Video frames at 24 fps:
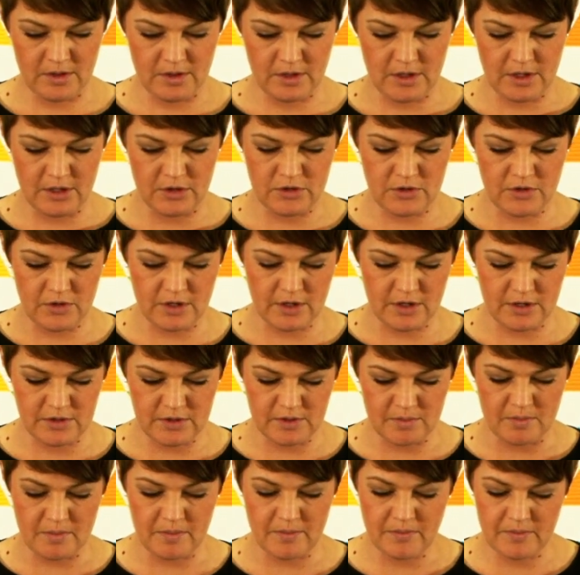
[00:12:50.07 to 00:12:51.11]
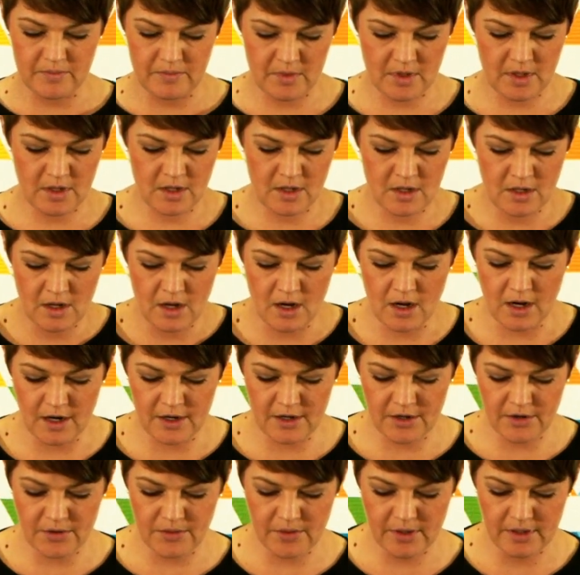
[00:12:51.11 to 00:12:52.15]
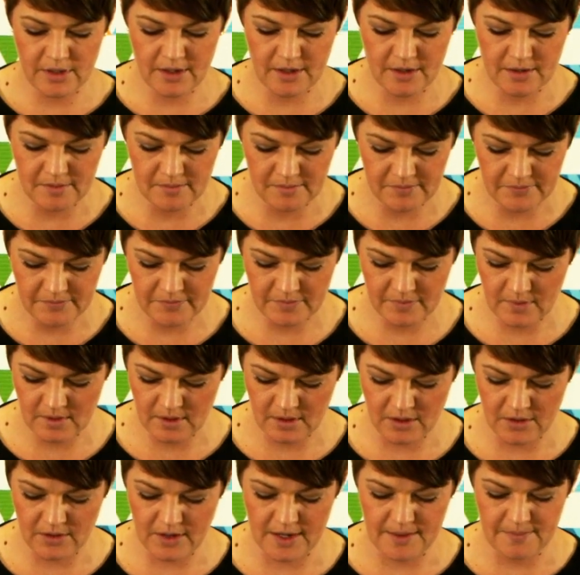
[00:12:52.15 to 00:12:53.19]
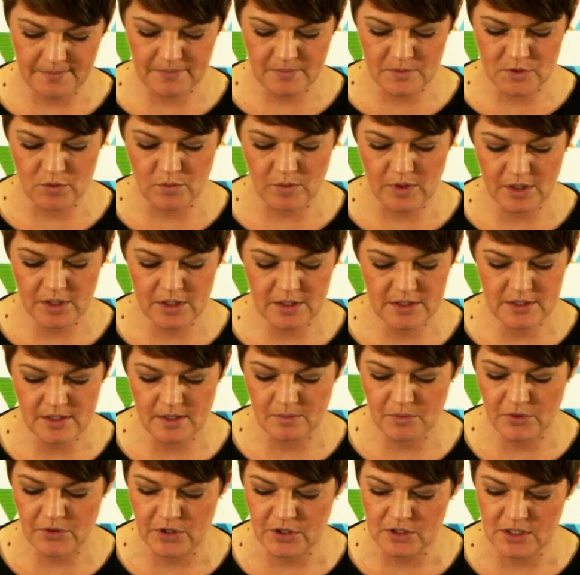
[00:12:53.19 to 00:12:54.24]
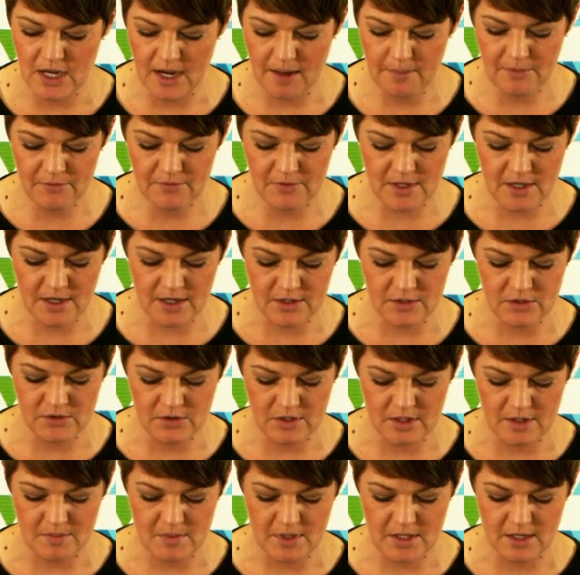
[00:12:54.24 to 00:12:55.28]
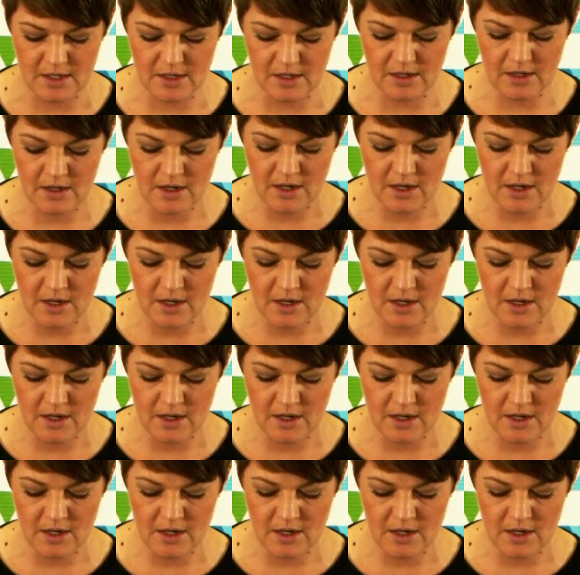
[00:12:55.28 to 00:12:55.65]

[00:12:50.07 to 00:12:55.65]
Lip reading: Get you guys some audio again. All right, so we're going to assemble the top of the ice cream here.